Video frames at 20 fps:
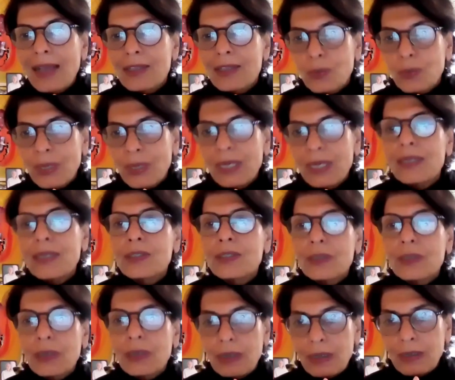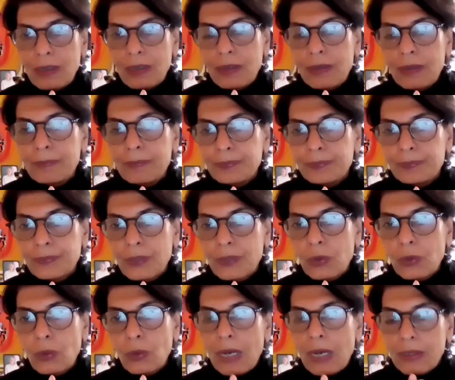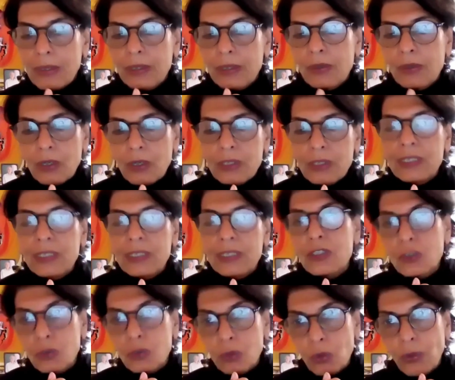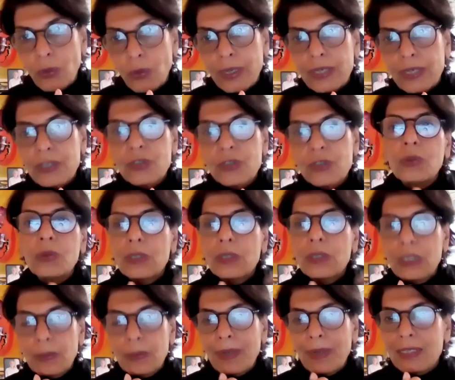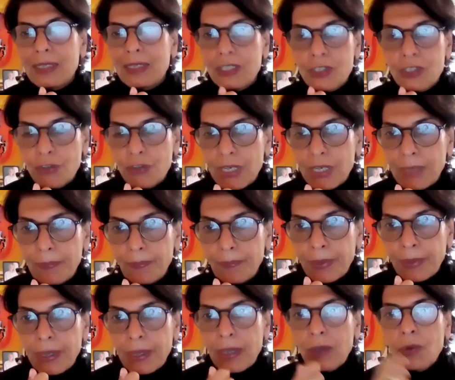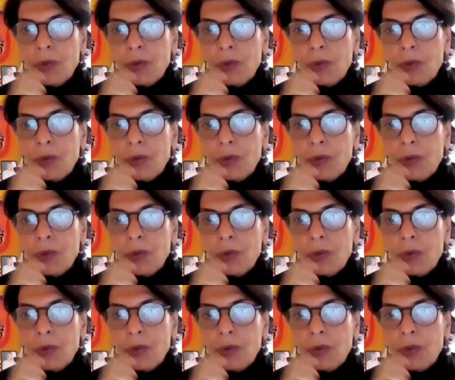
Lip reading: as well as other toxins to go into the bloodstream,